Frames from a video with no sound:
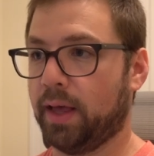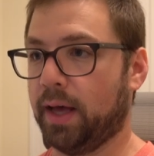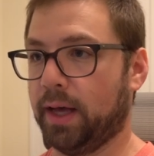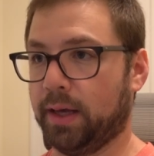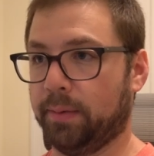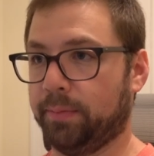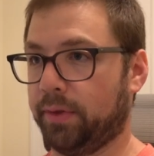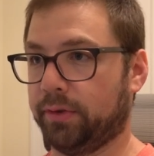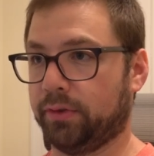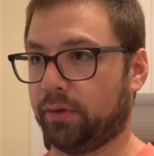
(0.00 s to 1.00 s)
Um,
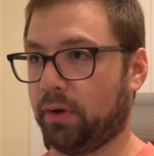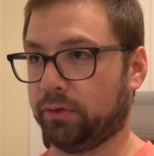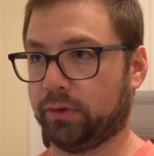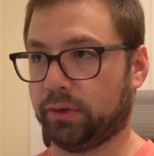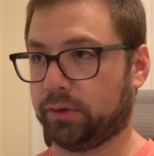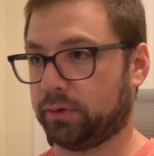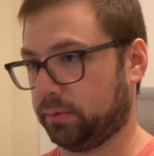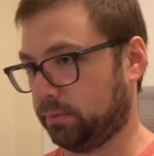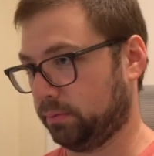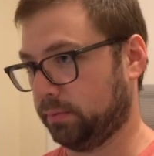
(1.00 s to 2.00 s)
and this is all
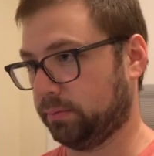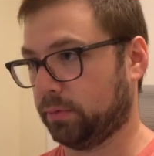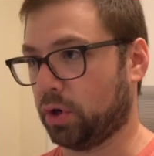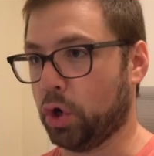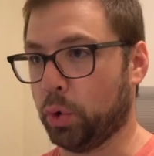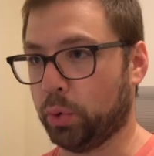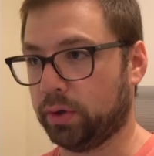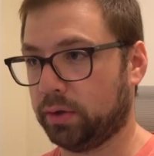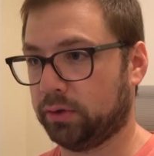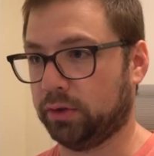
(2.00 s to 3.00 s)
just code
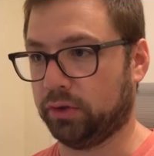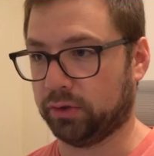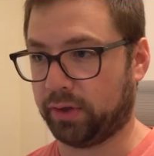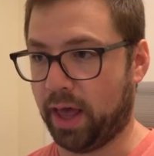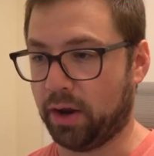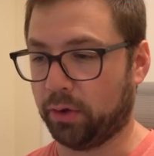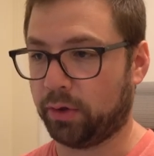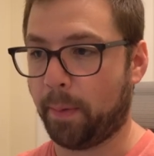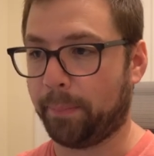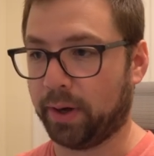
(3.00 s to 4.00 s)
to just
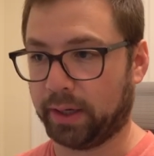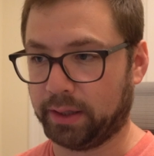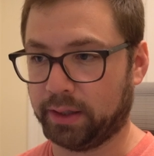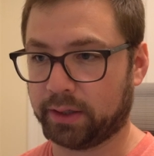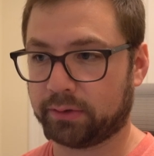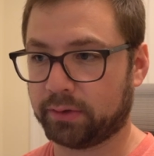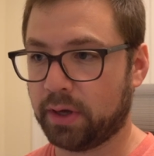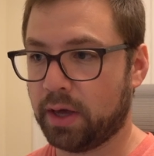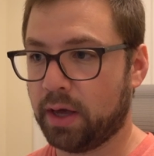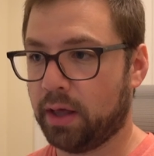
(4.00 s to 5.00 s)
handle button clicks.
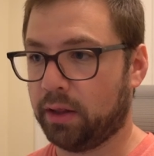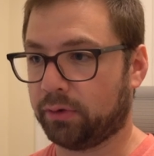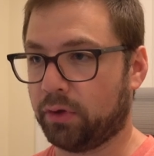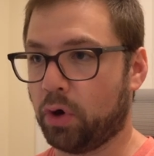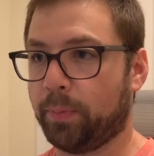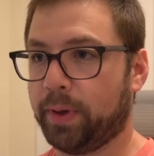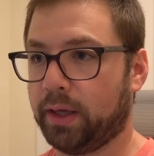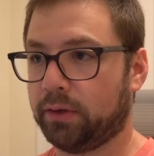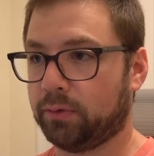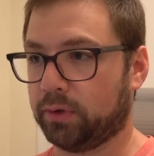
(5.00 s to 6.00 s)
So the home
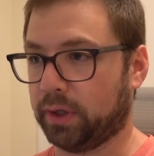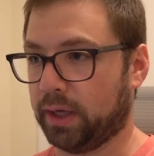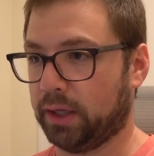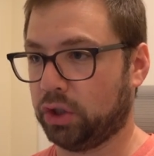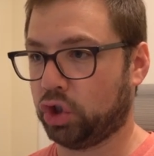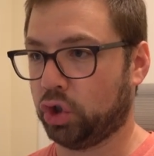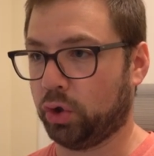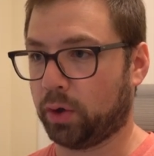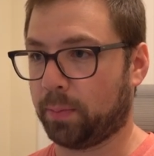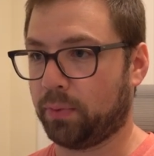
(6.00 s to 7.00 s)
page, which again should
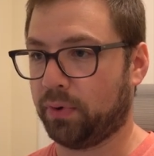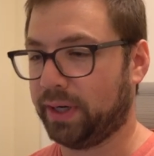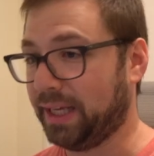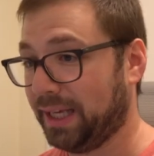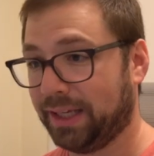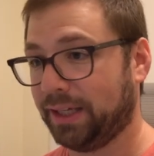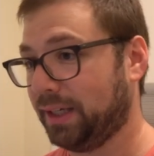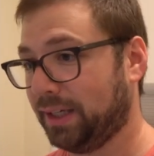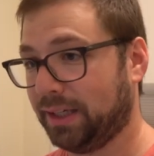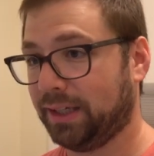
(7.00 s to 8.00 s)
look
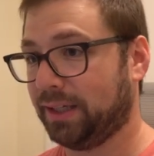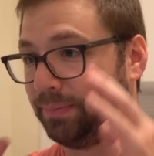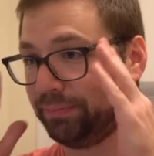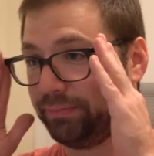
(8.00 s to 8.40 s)
pretty